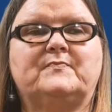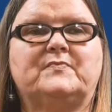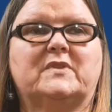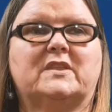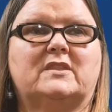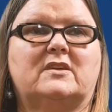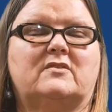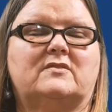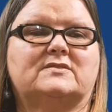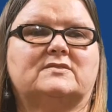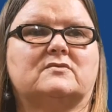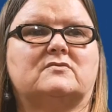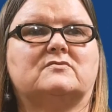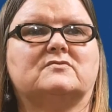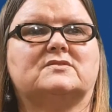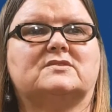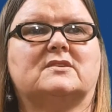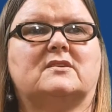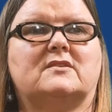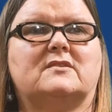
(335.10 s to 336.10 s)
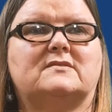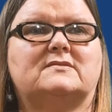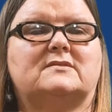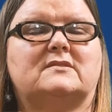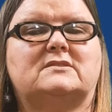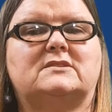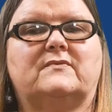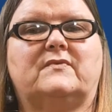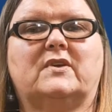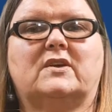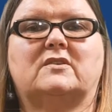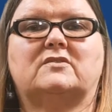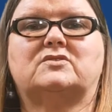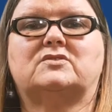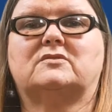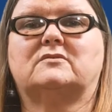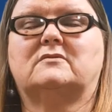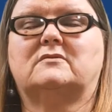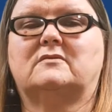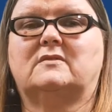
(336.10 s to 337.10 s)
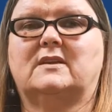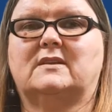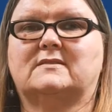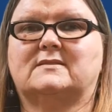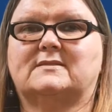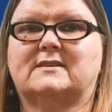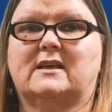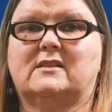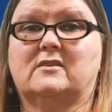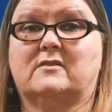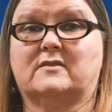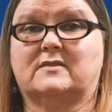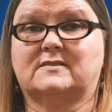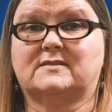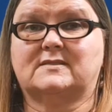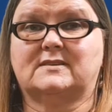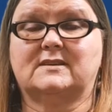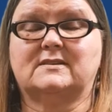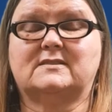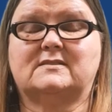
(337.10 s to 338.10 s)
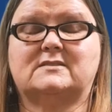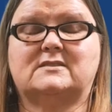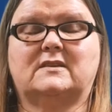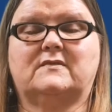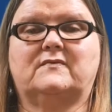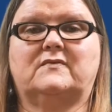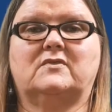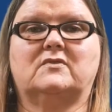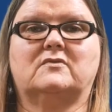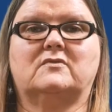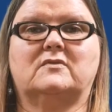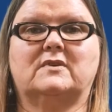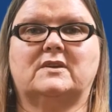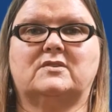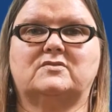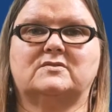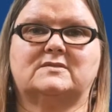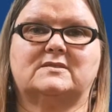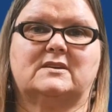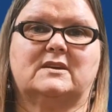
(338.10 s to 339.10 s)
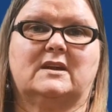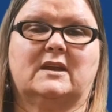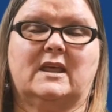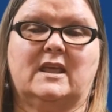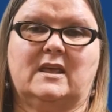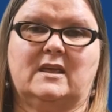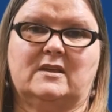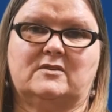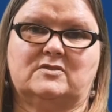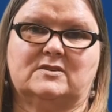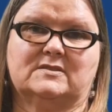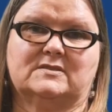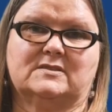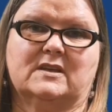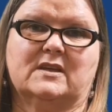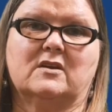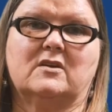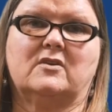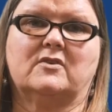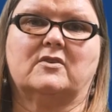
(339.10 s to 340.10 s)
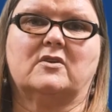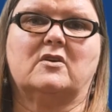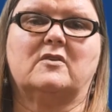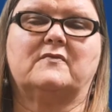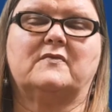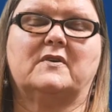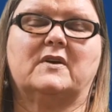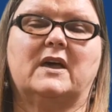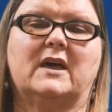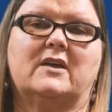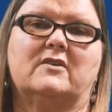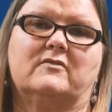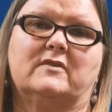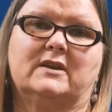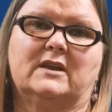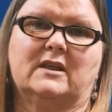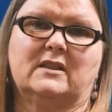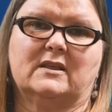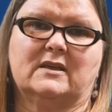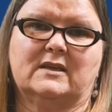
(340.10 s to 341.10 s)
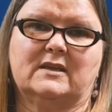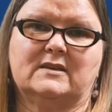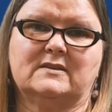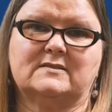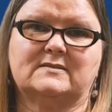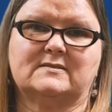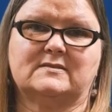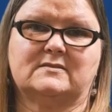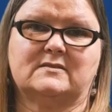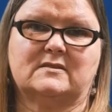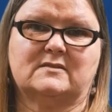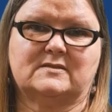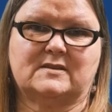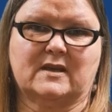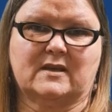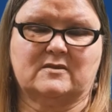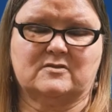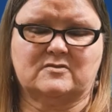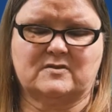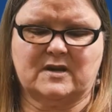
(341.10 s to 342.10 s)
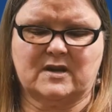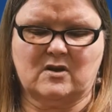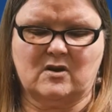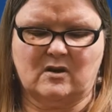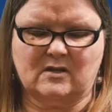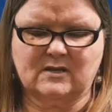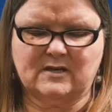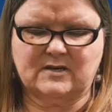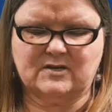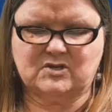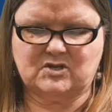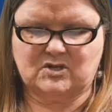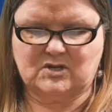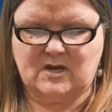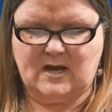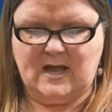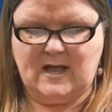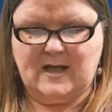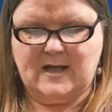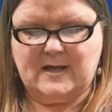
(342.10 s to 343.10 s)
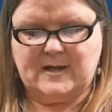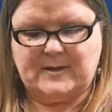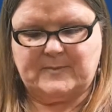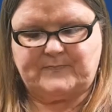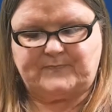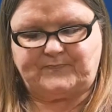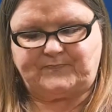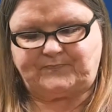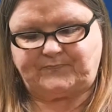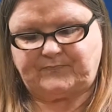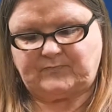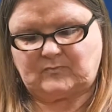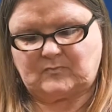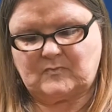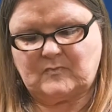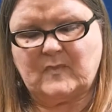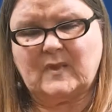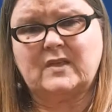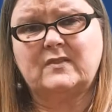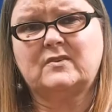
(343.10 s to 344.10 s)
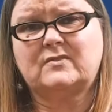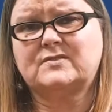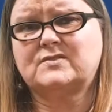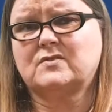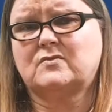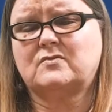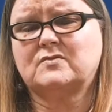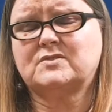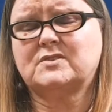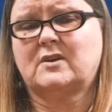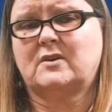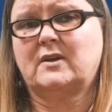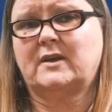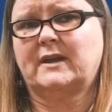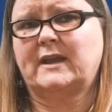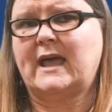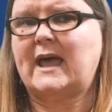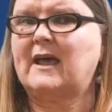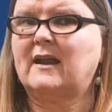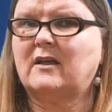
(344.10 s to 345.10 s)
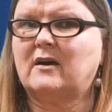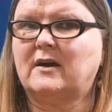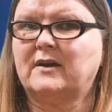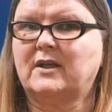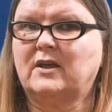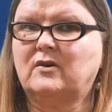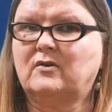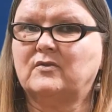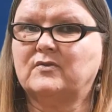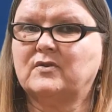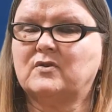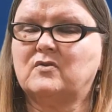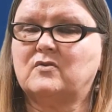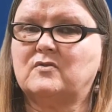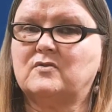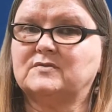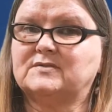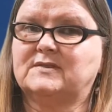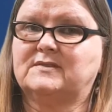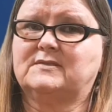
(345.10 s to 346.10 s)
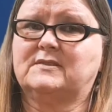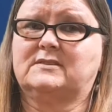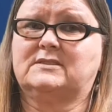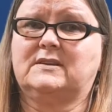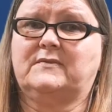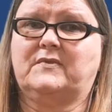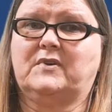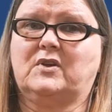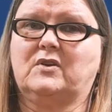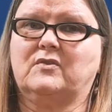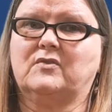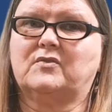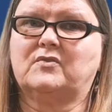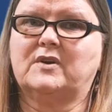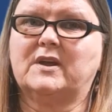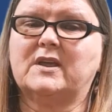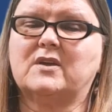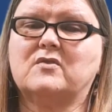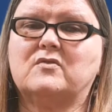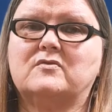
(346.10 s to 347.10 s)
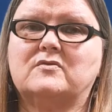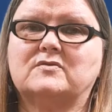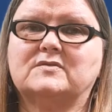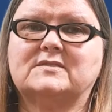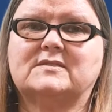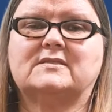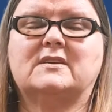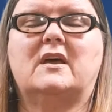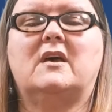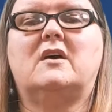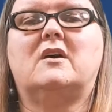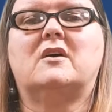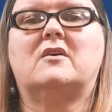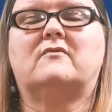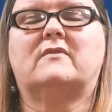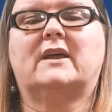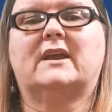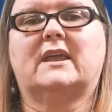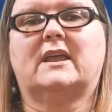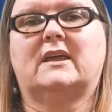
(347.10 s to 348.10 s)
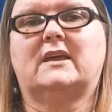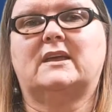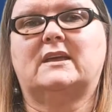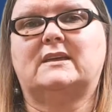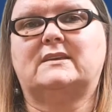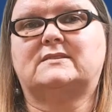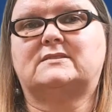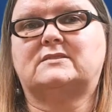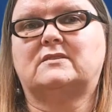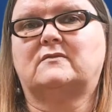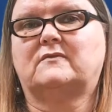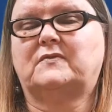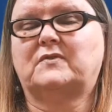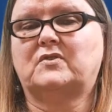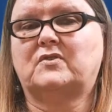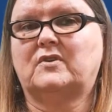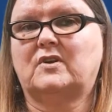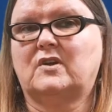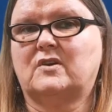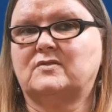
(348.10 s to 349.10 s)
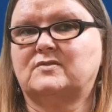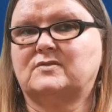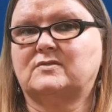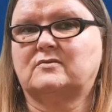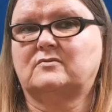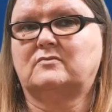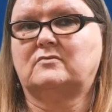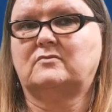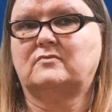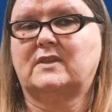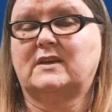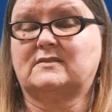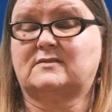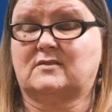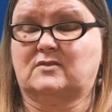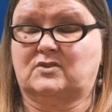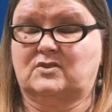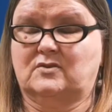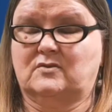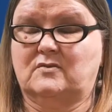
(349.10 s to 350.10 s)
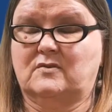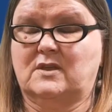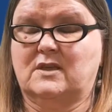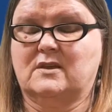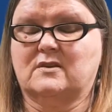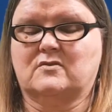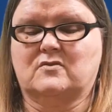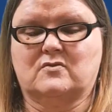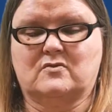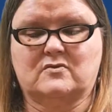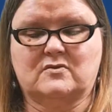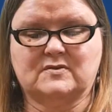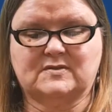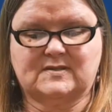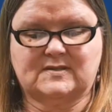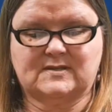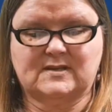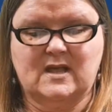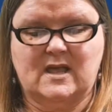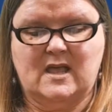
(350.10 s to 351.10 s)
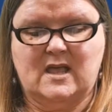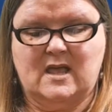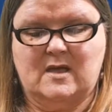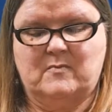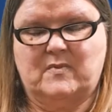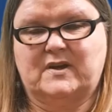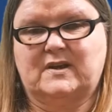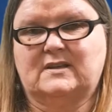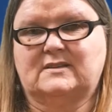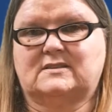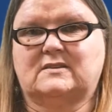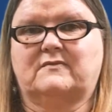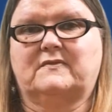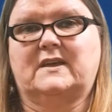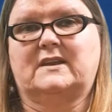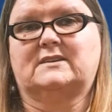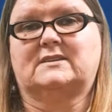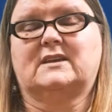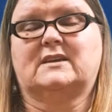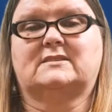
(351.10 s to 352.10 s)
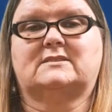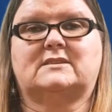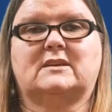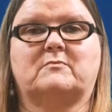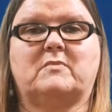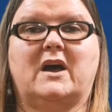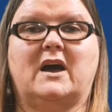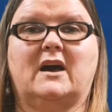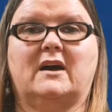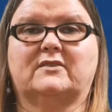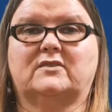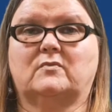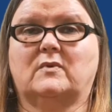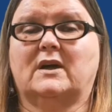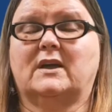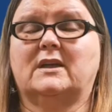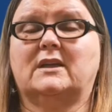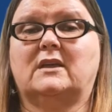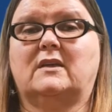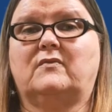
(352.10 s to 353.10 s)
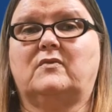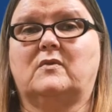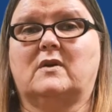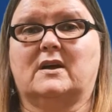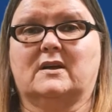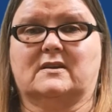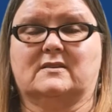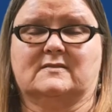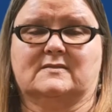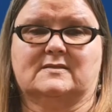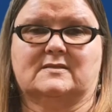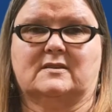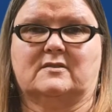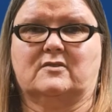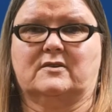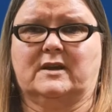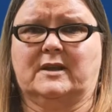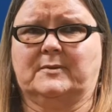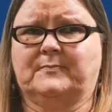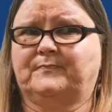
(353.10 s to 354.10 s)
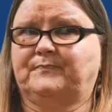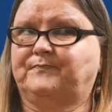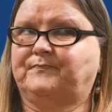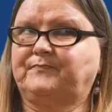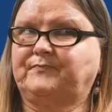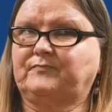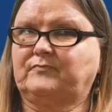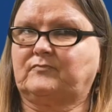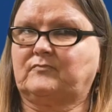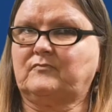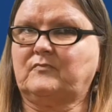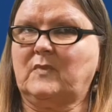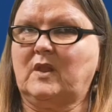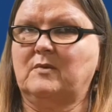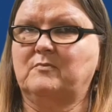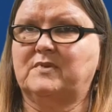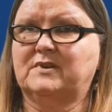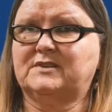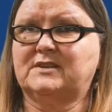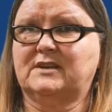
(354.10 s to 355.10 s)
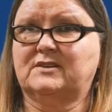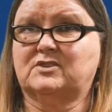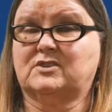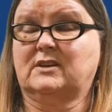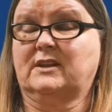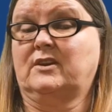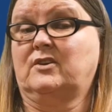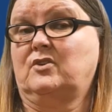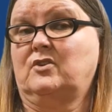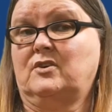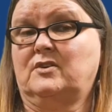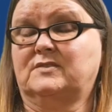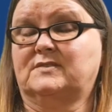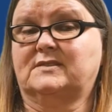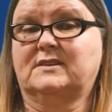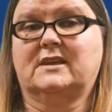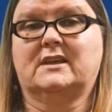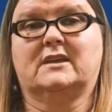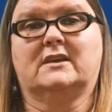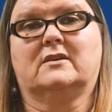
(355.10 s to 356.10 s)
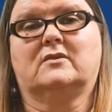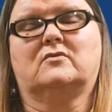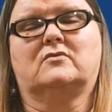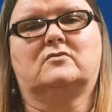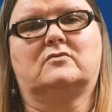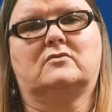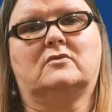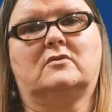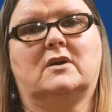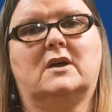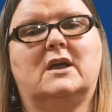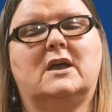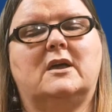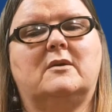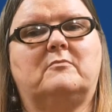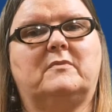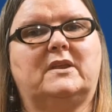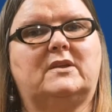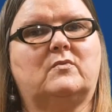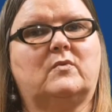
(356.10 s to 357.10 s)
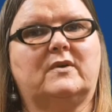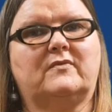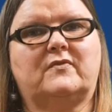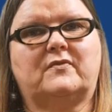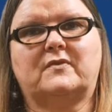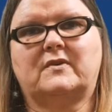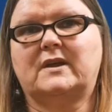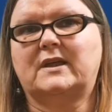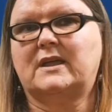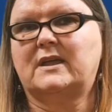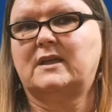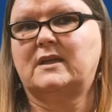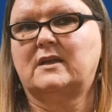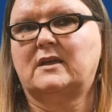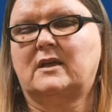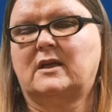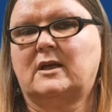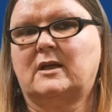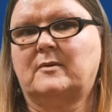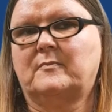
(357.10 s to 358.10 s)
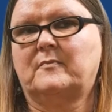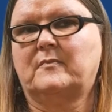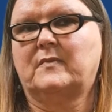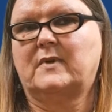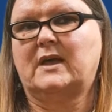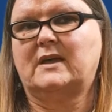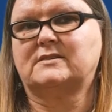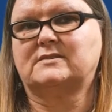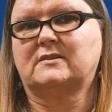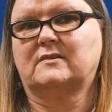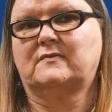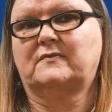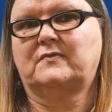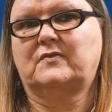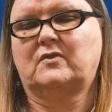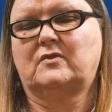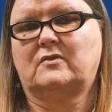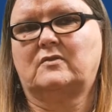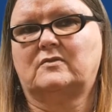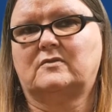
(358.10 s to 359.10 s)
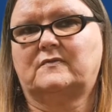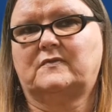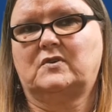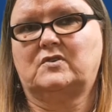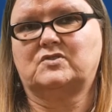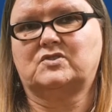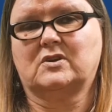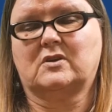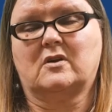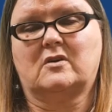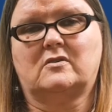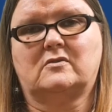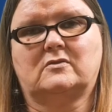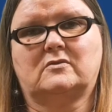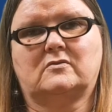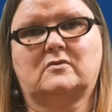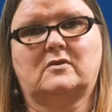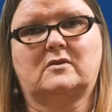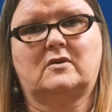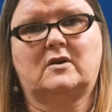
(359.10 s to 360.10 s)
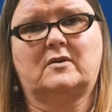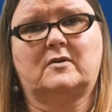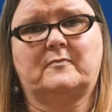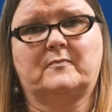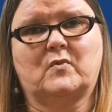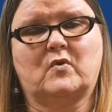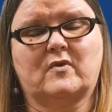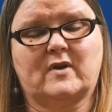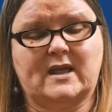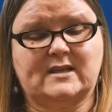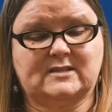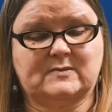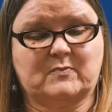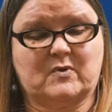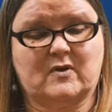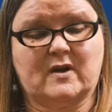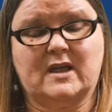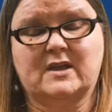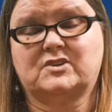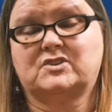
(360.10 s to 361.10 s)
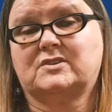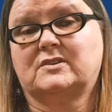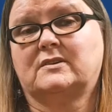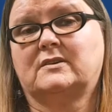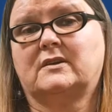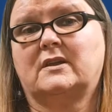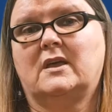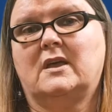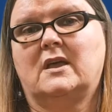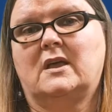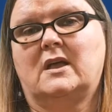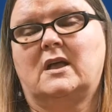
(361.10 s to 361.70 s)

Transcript: There is also a Certificate 2 in Salon Assist if you're interested in hairdressing, on offer at Ranella East Secondary College. There is also an Allied Health course, Certificate 3 course, running at Eastern Fleurieu School. That's a 2-year course, but it's a fantastic pathway if you are considering potentially nursing or midwifery as a future goal or aspiration.